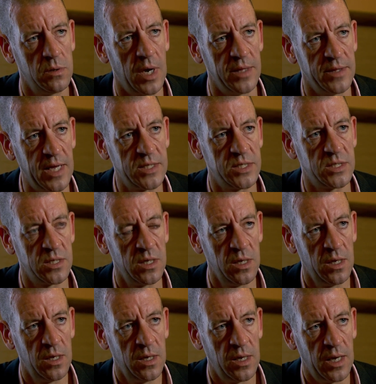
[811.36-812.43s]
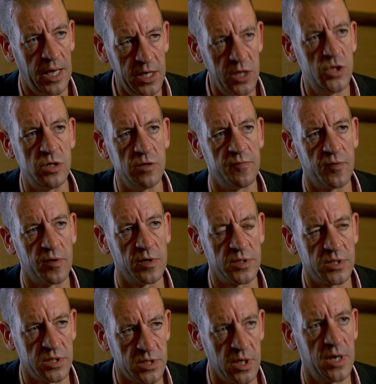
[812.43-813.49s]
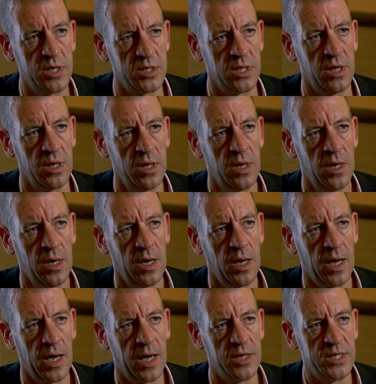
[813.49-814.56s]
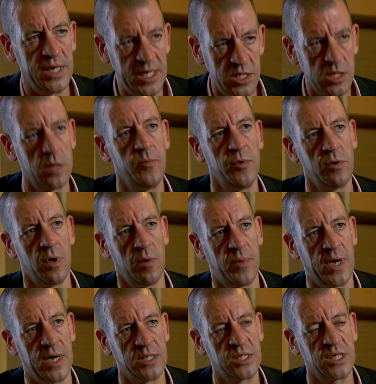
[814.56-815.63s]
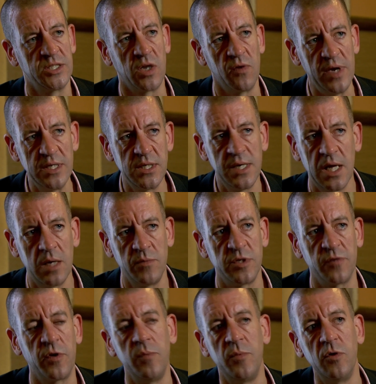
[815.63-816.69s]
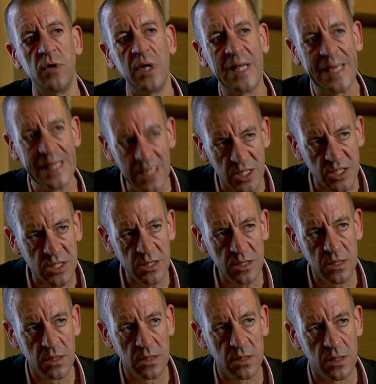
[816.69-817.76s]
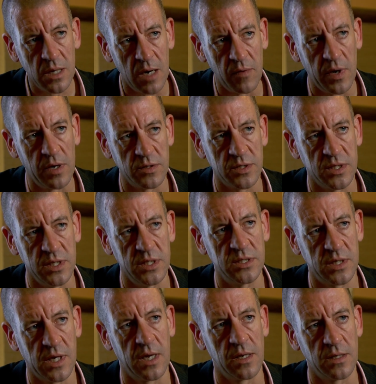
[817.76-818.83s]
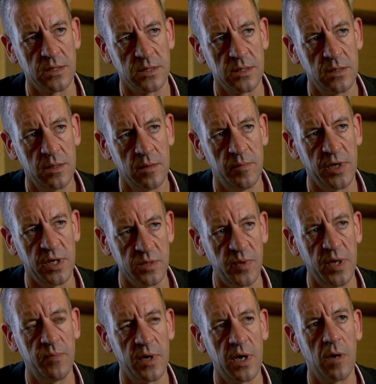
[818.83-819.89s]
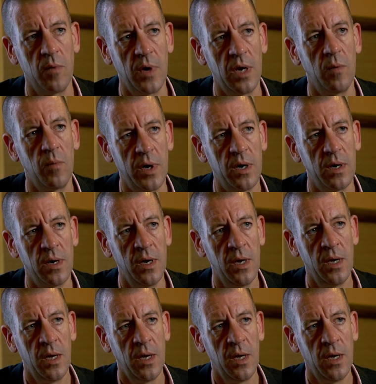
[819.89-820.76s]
And that's an issue for society and its communal past, because there is an element of communal guilt around these scandals, because people are well aware